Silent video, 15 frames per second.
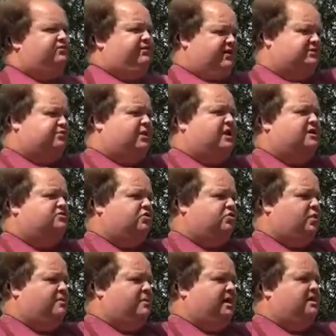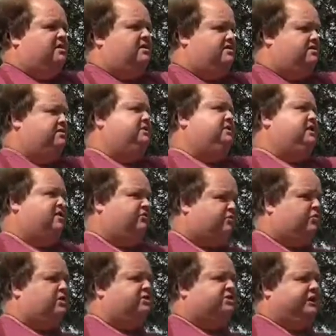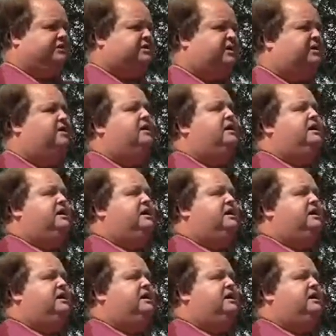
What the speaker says: first 100 women to go through her shelter,